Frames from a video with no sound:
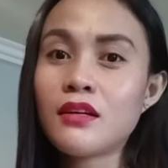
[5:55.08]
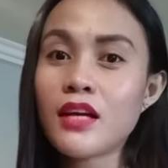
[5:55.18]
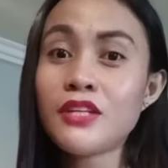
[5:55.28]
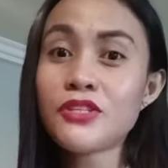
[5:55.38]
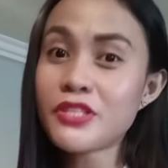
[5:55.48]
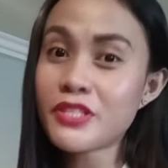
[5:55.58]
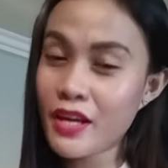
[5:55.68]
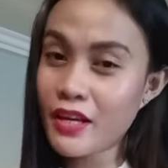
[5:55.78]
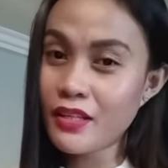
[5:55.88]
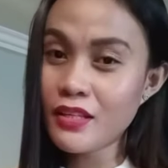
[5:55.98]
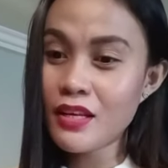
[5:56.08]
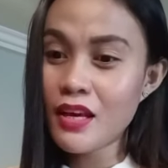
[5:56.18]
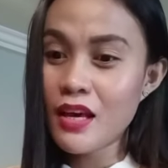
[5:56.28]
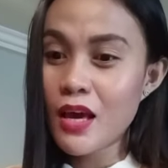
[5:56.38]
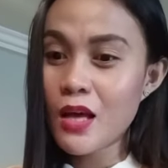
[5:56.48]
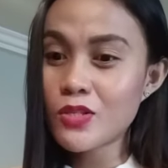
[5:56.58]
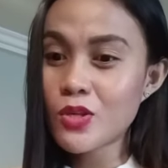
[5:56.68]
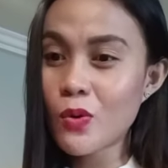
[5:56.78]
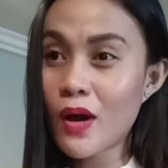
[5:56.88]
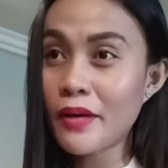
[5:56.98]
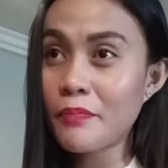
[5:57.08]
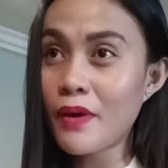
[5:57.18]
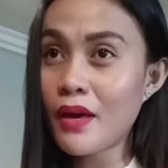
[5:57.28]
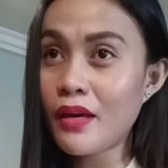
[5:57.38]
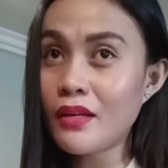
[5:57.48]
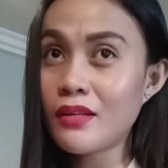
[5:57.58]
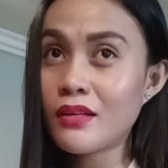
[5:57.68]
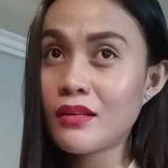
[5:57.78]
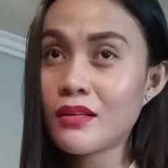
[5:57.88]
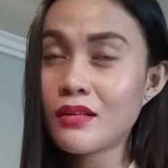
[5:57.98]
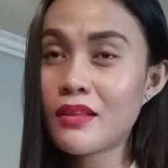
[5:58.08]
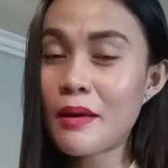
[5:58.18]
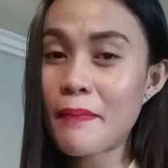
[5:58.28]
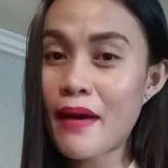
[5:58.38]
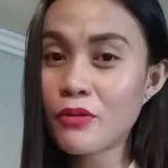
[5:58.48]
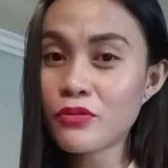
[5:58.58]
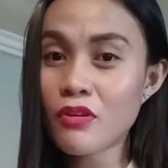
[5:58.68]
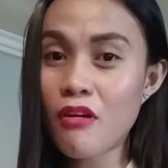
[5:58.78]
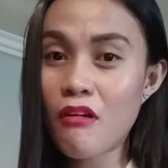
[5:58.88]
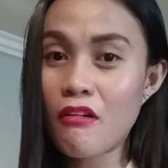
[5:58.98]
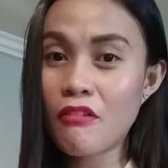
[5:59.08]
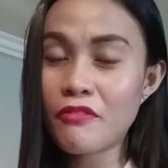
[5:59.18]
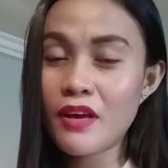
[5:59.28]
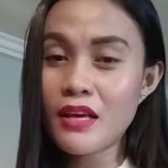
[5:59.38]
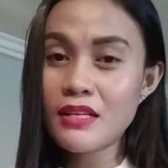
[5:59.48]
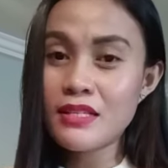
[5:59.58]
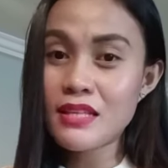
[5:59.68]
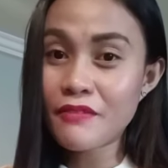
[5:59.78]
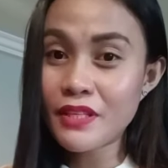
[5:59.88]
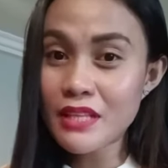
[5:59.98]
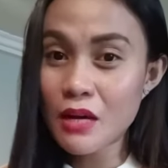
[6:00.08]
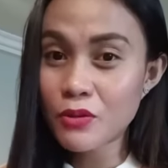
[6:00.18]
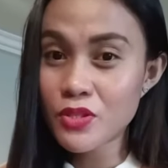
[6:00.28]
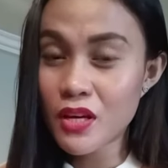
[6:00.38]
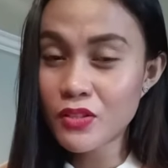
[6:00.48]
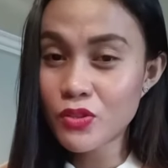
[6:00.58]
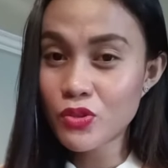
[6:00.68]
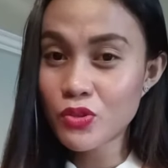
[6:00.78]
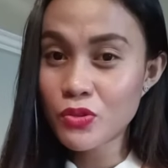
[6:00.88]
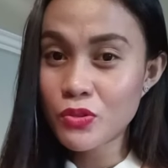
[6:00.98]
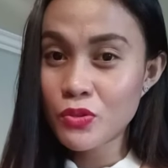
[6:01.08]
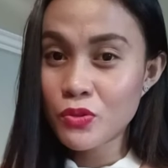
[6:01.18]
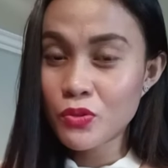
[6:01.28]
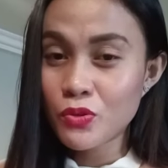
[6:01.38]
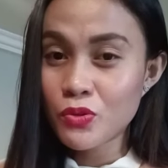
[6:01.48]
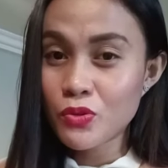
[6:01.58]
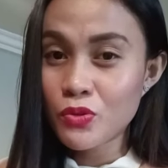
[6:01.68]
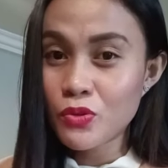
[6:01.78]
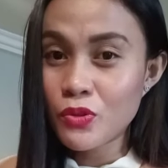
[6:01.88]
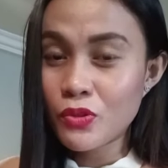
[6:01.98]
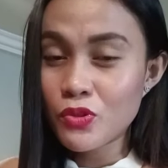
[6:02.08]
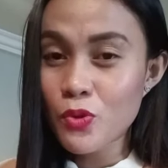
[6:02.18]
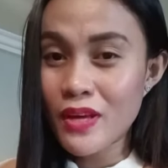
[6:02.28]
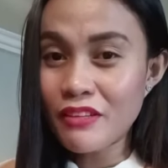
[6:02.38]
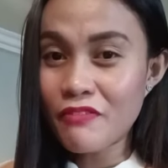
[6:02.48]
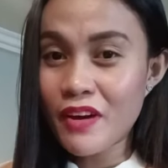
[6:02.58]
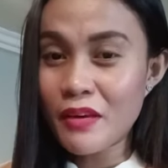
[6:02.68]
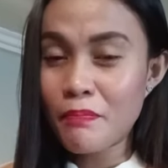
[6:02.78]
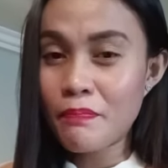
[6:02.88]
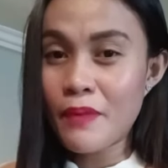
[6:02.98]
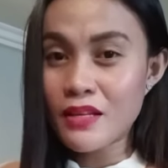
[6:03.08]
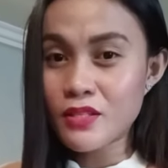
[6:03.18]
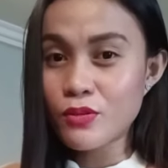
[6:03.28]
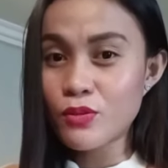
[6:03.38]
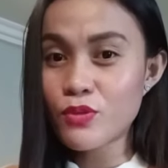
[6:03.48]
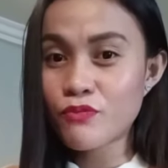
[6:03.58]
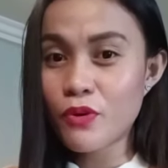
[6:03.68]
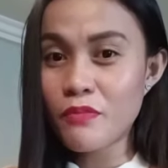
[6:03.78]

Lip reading: entertained. And so I paid the amount of 7,025 pesos for